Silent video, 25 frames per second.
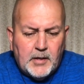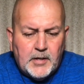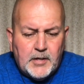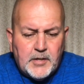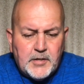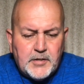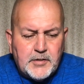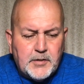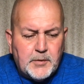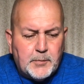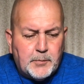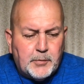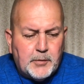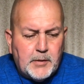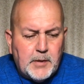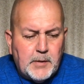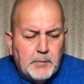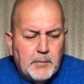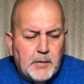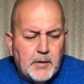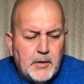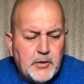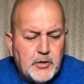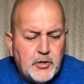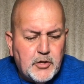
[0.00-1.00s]
So pretty
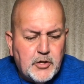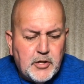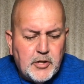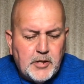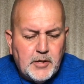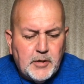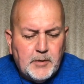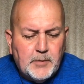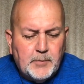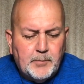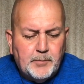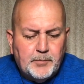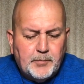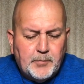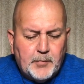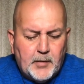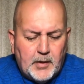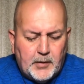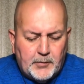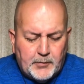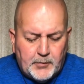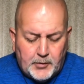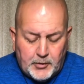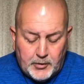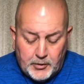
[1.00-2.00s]
much,
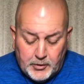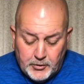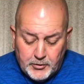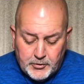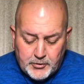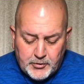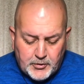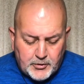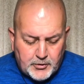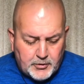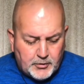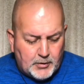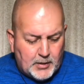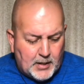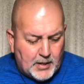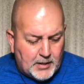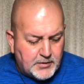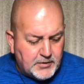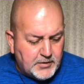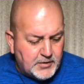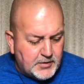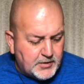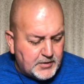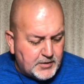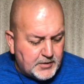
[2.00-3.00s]
if you're used to
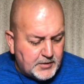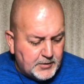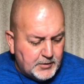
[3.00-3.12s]
Traxxas,